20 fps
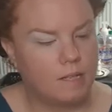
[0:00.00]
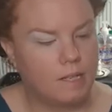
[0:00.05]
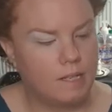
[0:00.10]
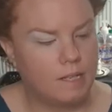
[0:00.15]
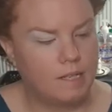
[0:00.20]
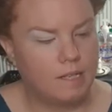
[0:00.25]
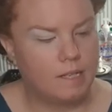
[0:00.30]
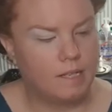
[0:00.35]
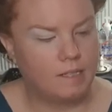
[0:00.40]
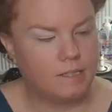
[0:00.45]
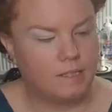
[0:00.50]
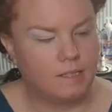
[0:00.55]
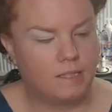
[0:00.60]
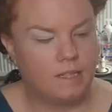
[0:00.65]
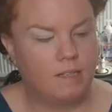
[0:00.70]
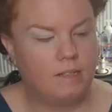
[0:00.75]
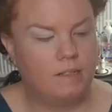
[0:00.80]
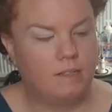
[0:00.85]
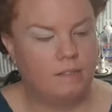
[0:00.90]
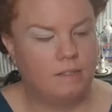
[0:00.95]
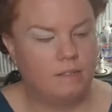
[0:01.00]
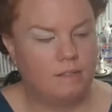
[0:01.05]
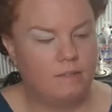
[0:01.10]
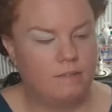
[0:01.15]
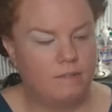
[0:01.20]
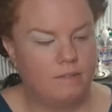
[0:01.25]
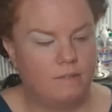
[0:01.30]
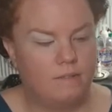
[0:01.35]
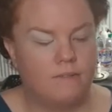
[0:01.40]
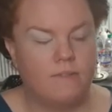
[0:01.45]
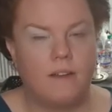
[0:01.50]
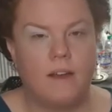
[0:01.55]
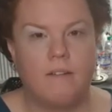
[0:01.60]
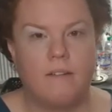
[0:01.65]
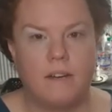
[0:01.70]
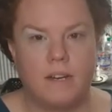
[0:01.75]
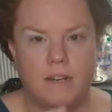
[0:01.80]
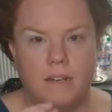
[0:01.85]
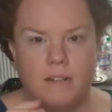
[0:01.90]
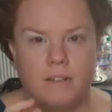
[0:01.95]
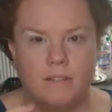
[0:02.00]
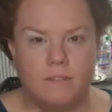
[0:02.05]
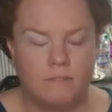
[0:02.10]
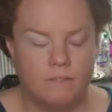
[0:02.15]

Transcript: That's very,